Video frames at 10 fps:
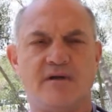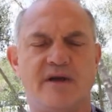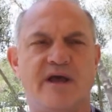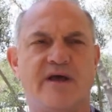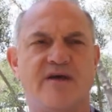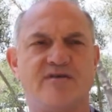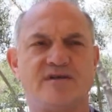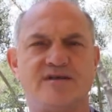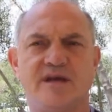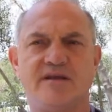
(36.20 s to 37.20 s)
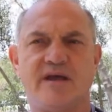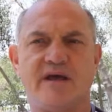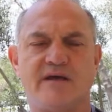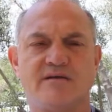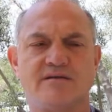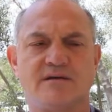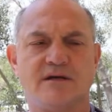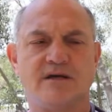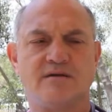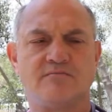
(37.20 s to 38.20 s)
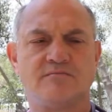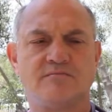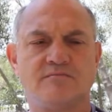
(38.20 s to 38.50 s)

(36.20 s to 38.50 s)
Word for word: Now, having said that, um,